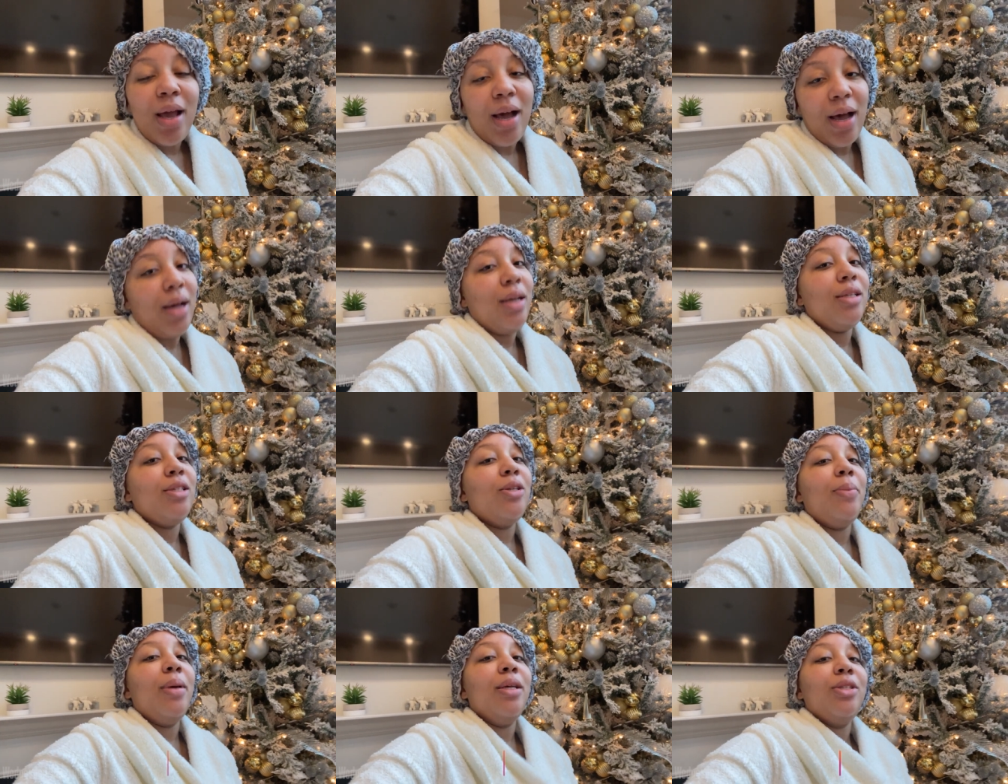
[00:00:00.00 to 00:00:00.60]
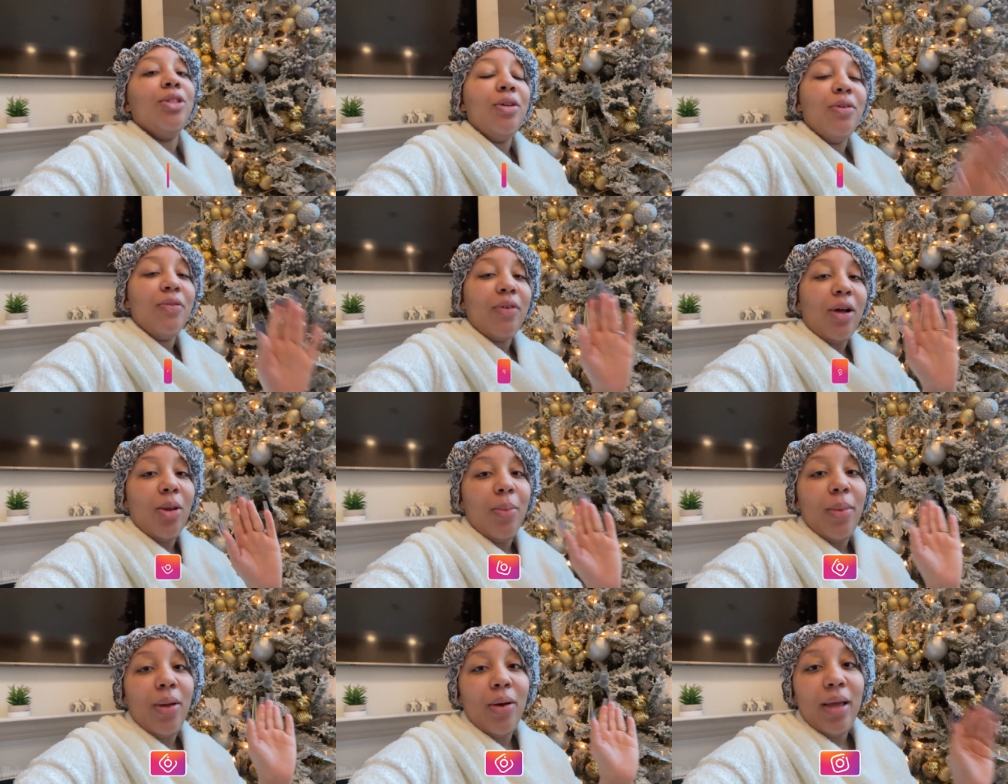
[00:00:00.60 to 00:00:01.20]
also make sure you
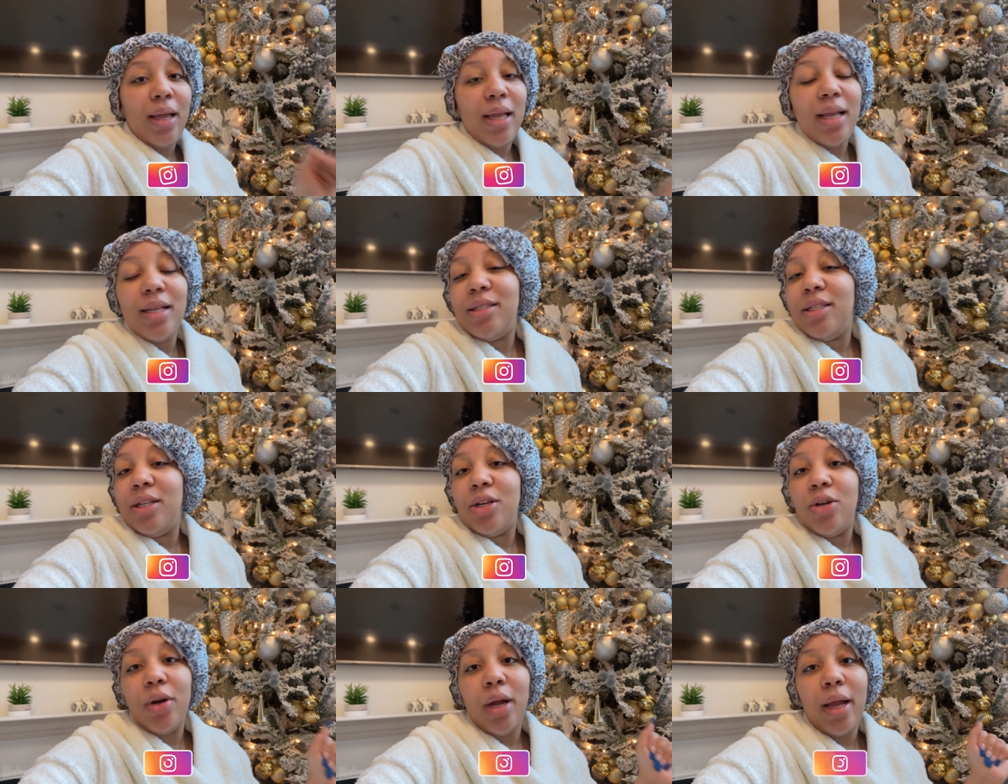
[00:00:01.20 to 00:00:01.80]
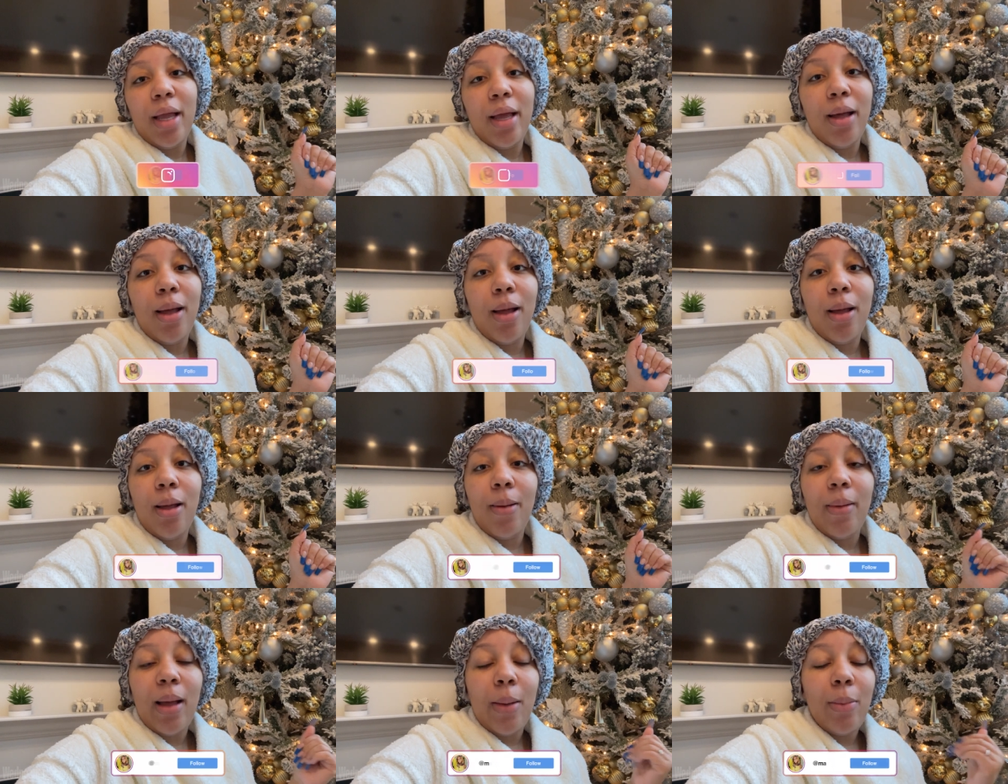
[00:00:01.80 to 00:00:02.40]
follow me on
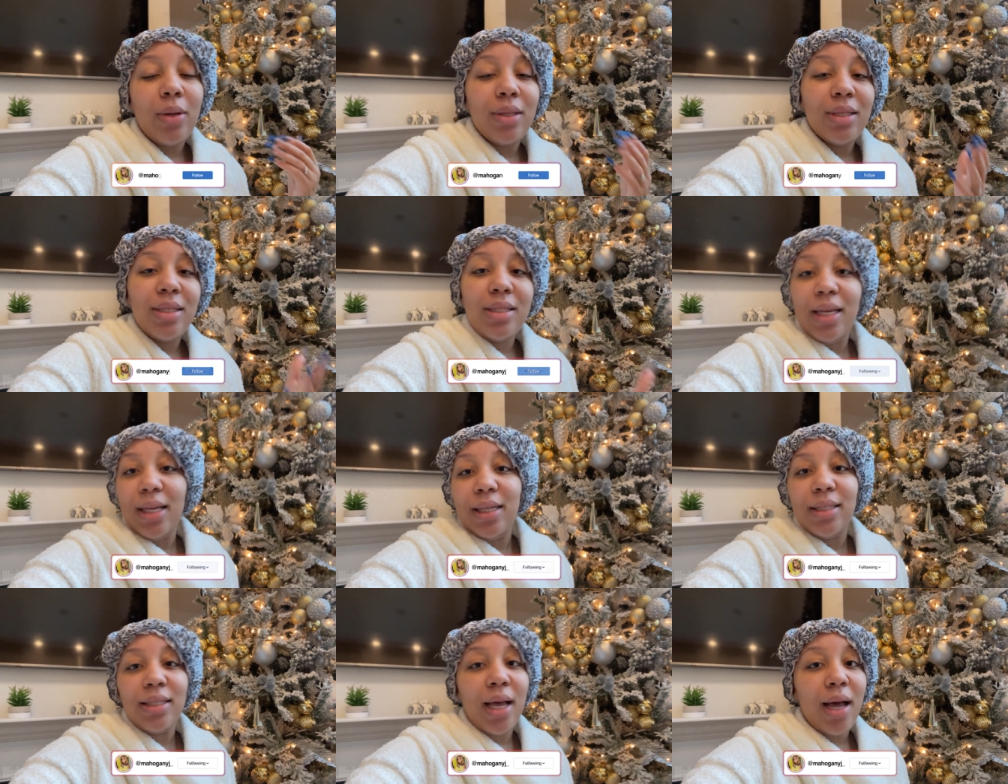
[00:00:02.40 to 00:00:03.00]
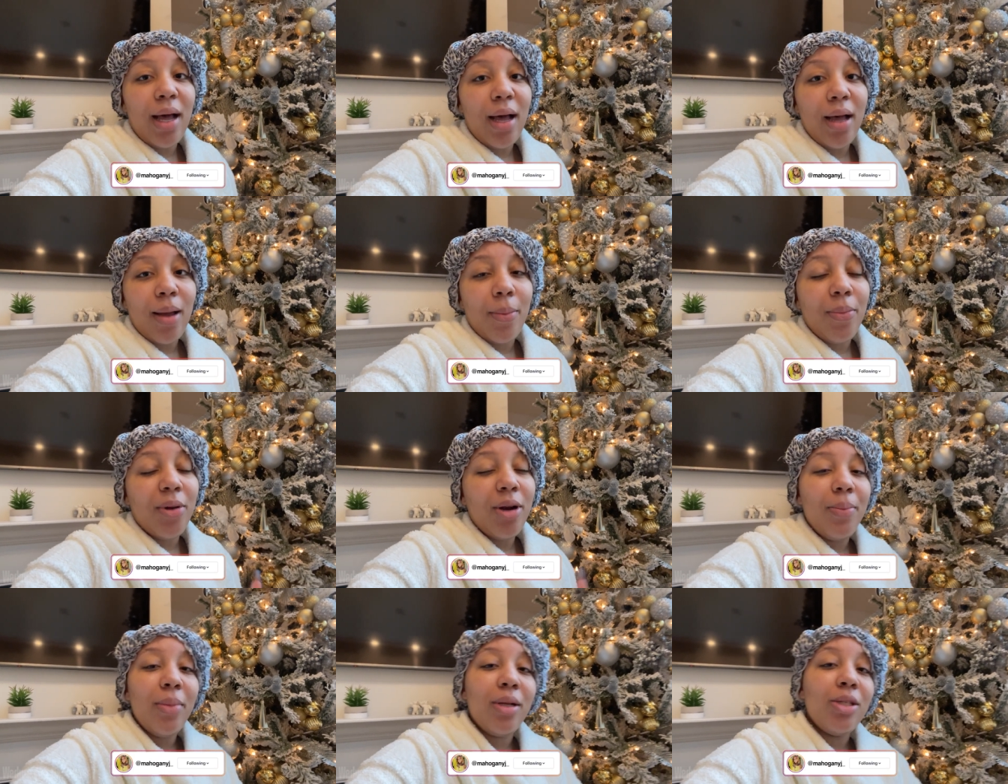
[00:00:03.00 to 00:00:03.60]
instagram i'm on tiktok i'm
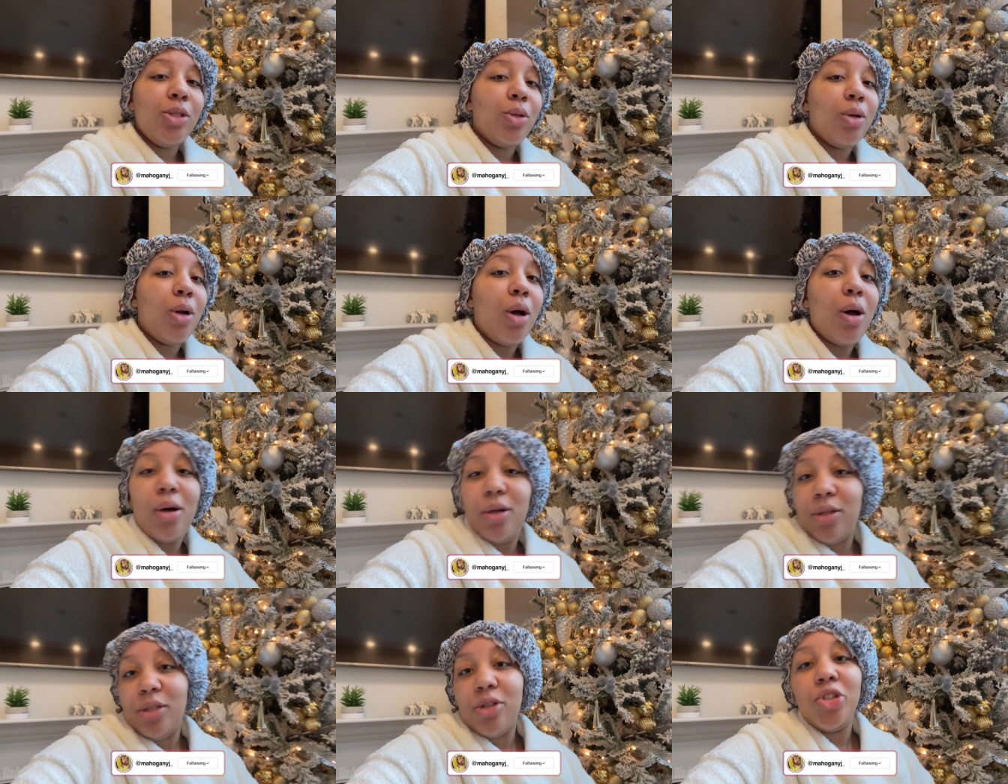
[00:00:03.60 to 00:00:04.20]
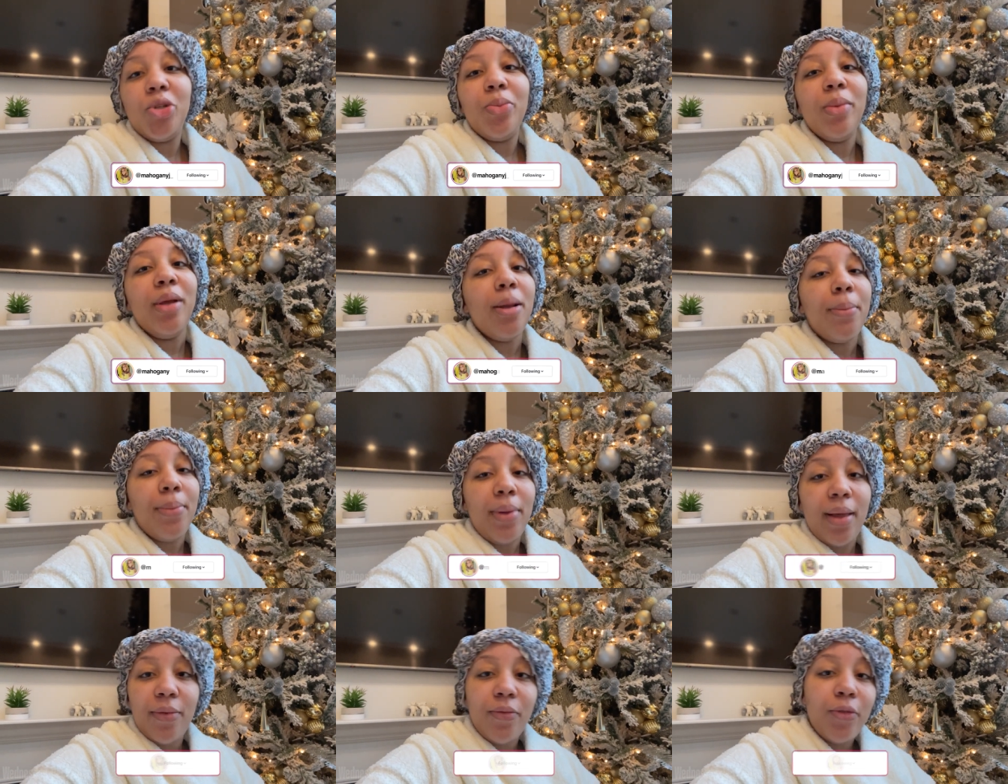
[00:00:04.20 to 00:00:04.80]
pretty much on all social media
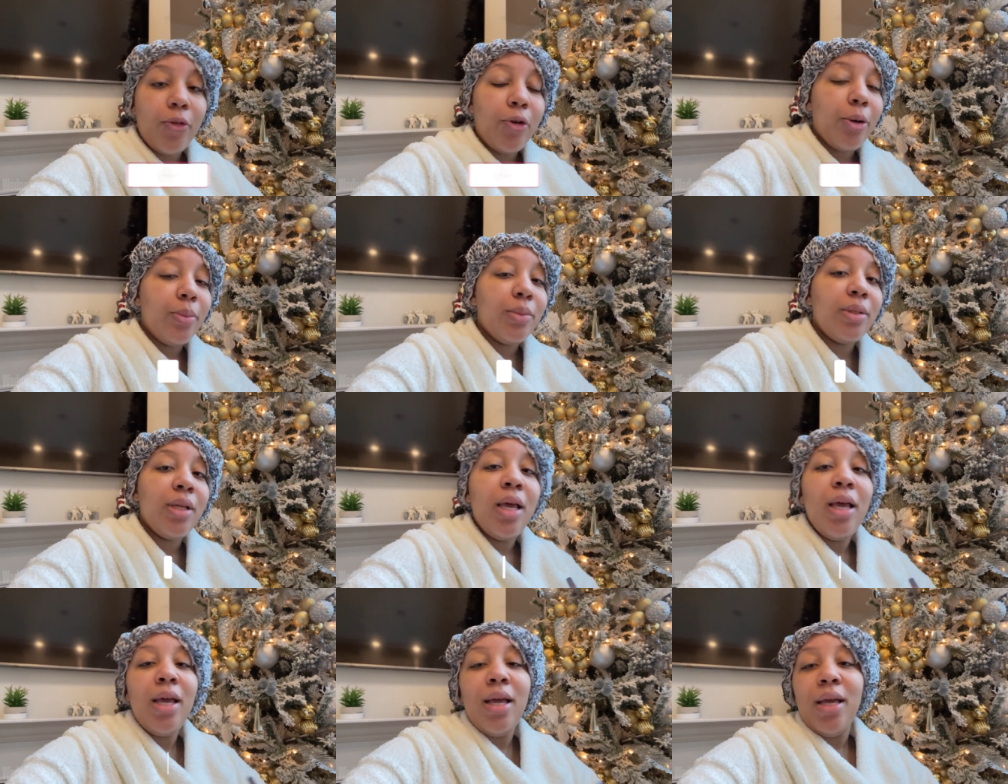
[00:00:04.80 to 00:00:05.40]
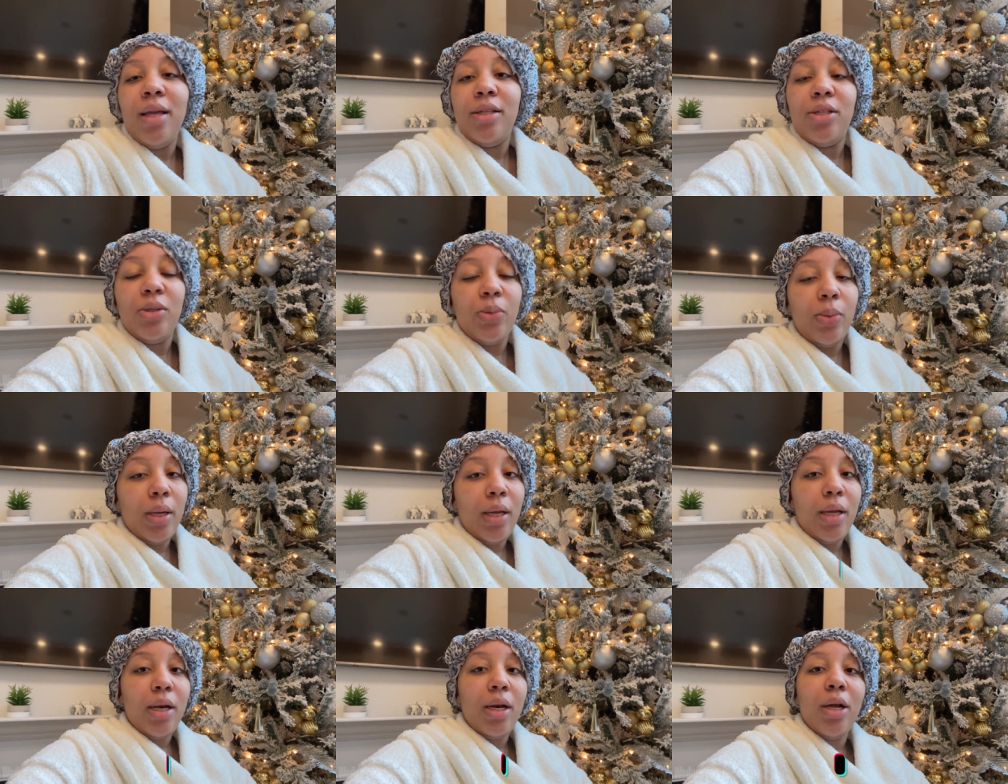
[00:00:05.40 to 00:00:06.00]
platforms
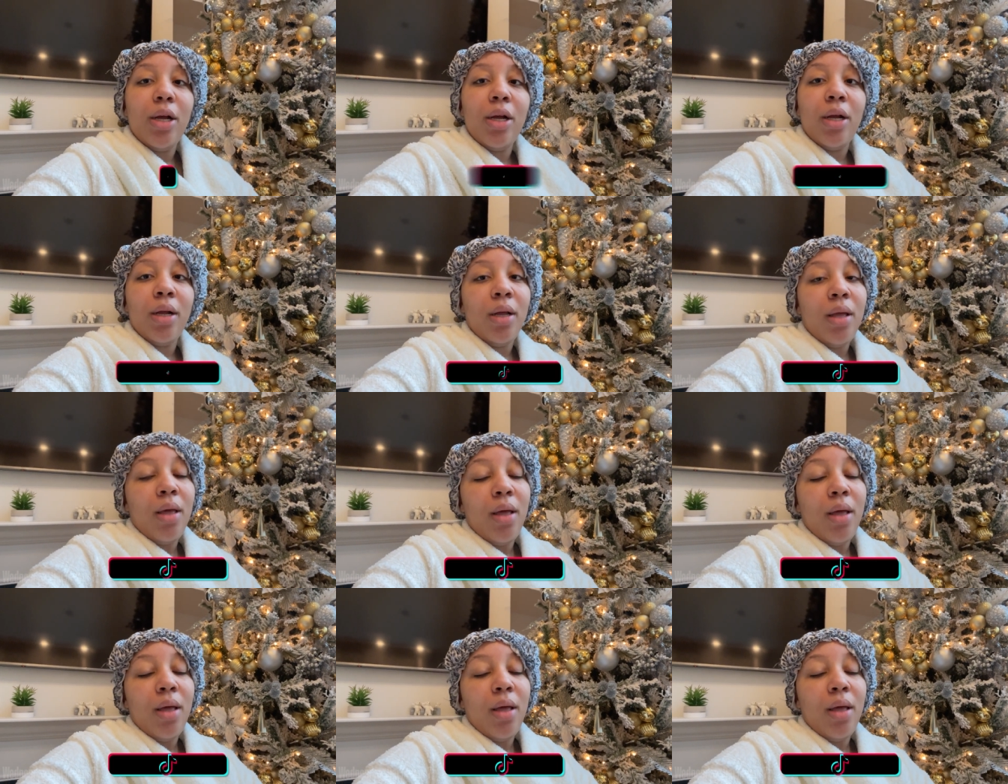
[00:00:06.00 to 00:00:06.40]
twitter